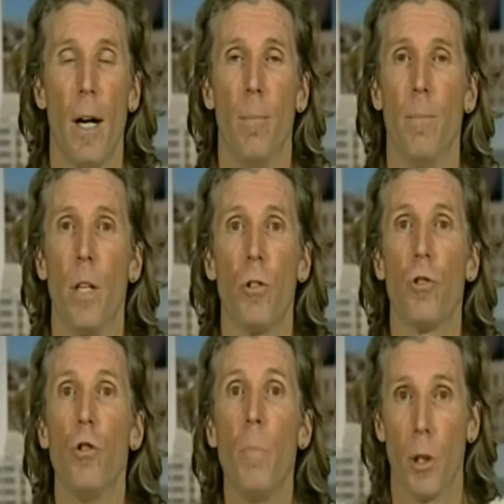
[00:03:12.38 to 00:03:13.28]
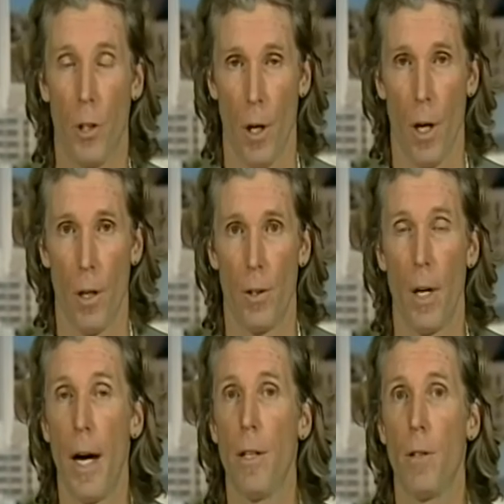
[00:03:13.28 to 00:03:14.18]

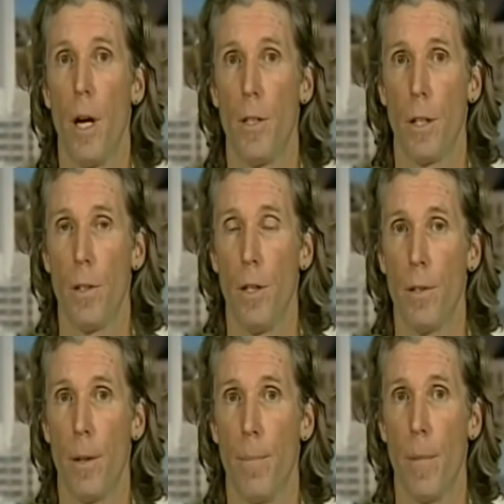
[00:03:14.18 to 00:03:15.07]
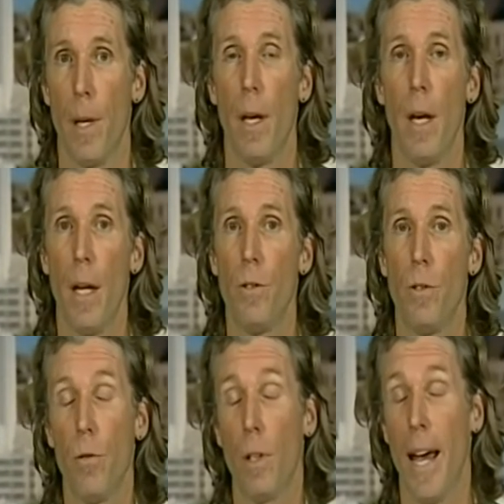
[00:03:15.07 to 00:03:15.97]
supercharge the hydrologic system.
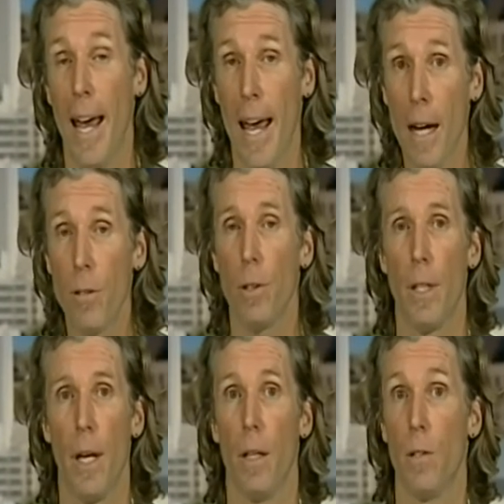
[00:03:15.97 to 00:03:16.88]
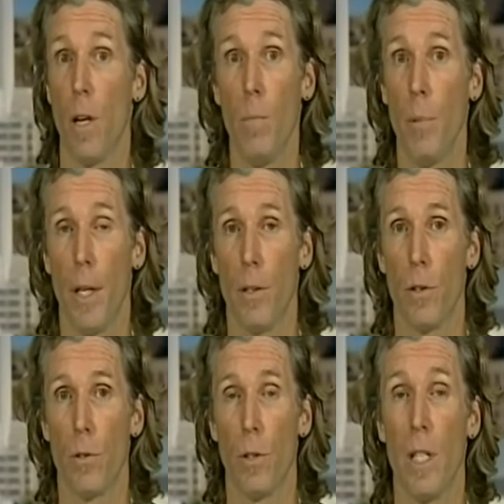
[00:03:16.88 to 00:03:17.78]
Hence, you can actually get, in some
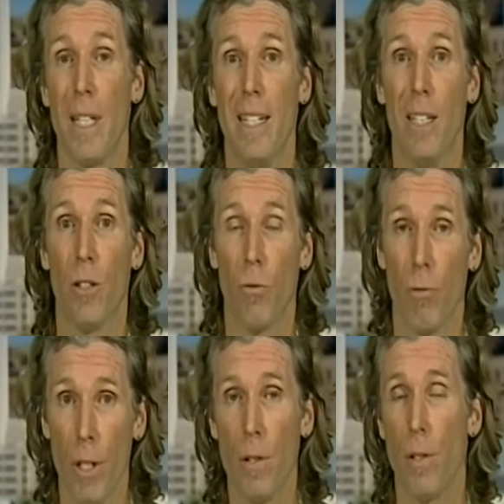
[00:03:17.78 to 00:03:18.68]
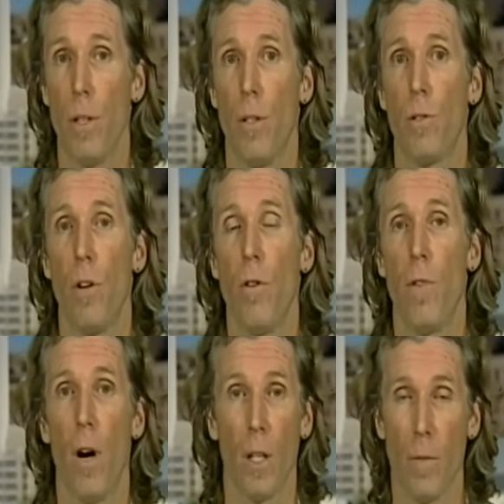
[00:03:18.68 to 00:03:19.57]
places, increases in
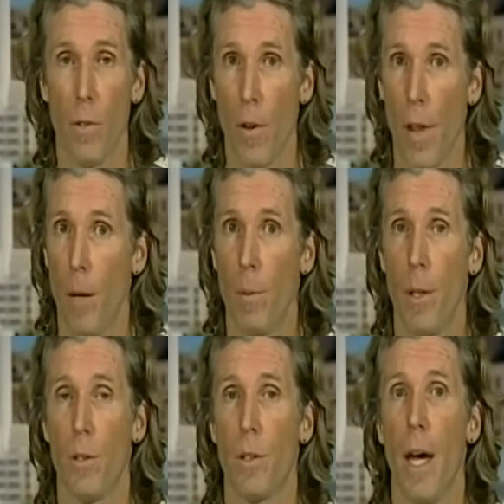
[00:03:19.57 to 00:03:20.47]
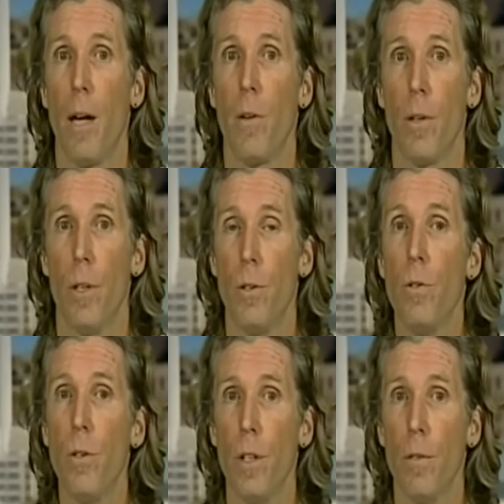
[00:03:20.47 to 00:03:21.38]
snowfall, even though that appears
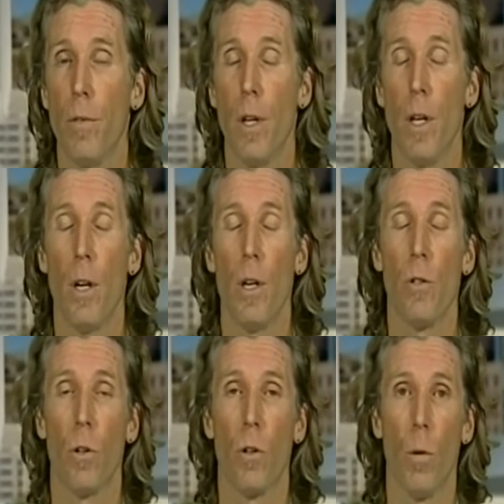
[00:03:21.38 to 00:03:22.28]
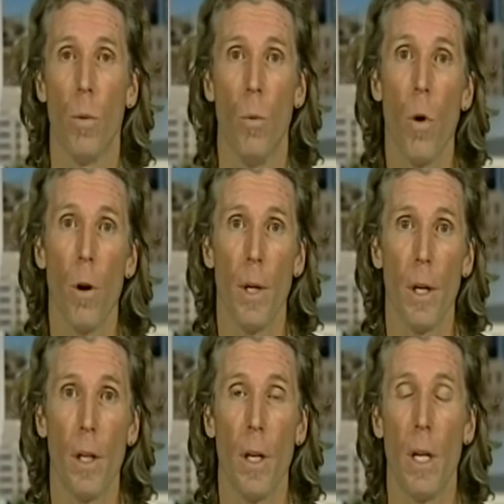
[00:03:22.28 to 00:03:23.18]
counterintuitive to global
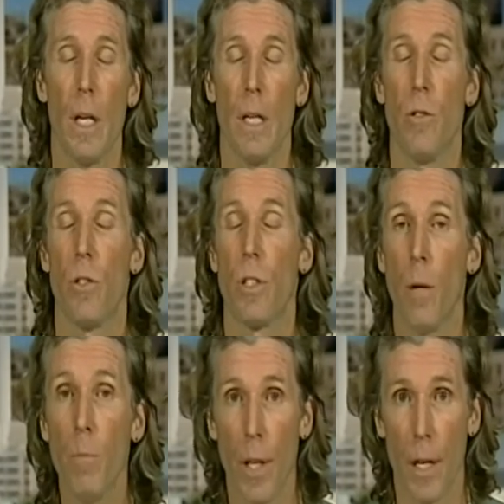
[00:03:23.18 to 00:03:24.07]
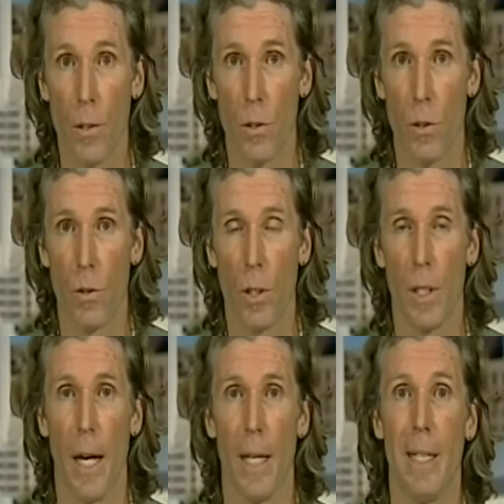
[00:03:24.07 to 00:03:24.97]
warming. In some places, you
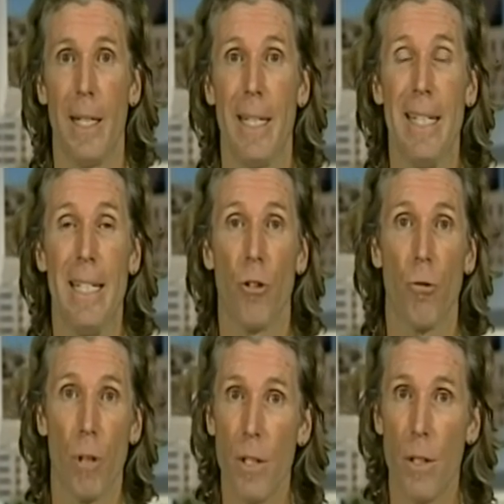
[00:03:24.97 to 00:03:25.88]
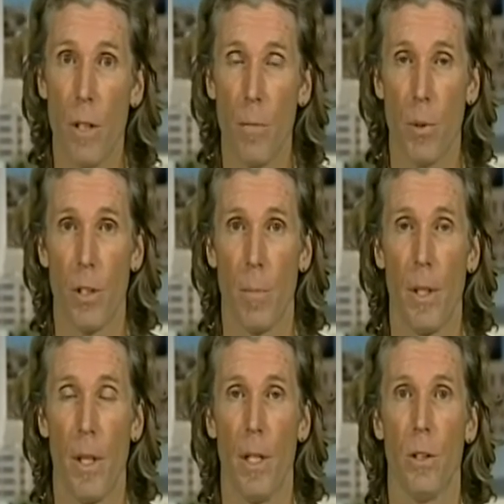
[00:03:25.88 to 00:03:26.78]
can get increases in
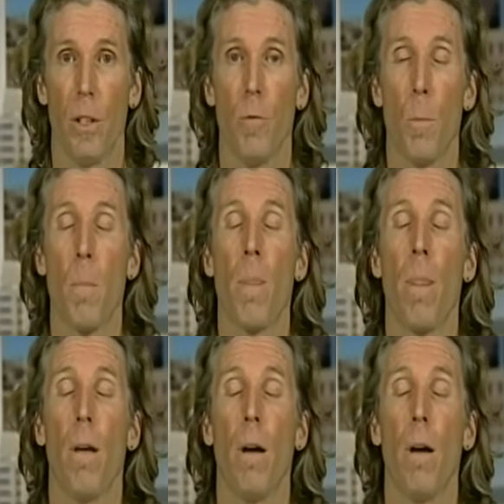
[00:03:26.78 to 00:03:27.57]
precipitation,